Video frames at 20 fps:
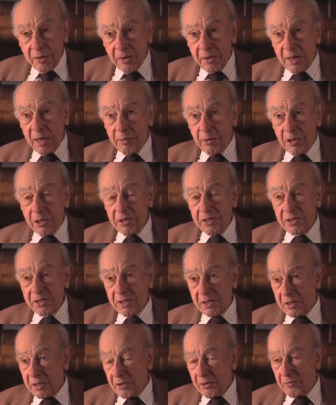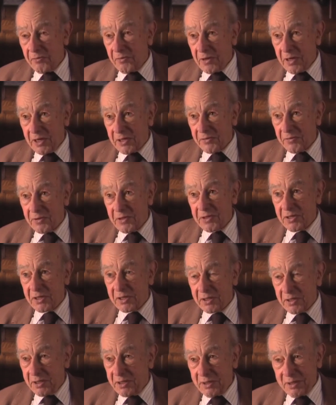the nominalists and other philosophers
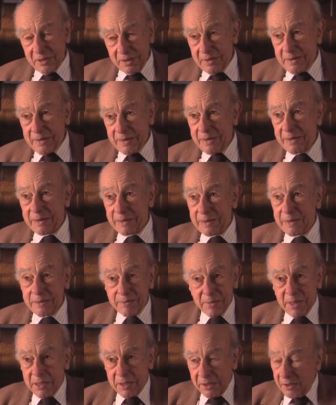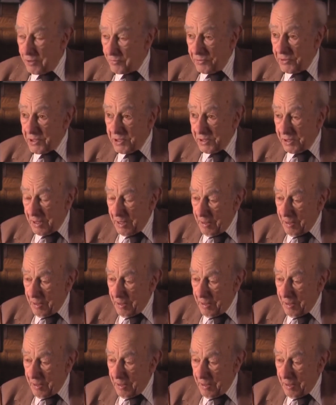that it made a difference.